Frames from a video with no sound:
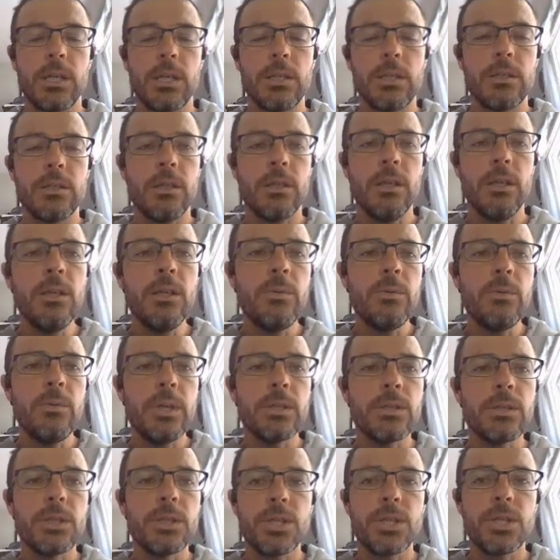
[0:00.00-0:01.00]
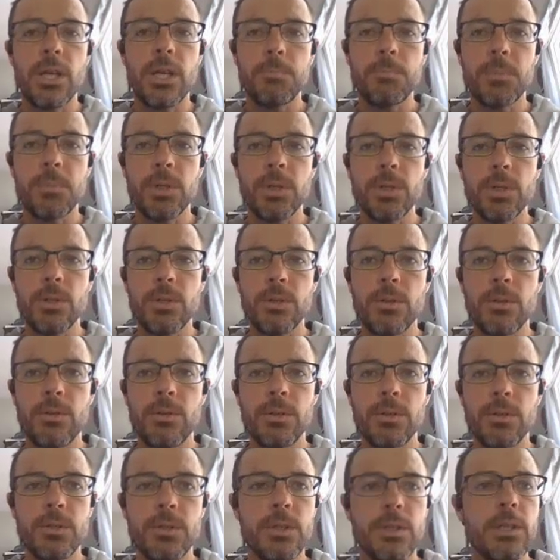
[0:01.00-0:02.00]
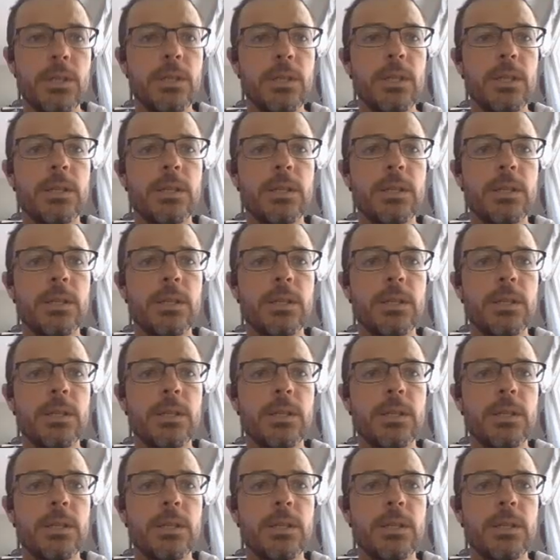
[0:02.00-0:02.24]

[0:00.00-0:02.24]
continuing into Chapter 13,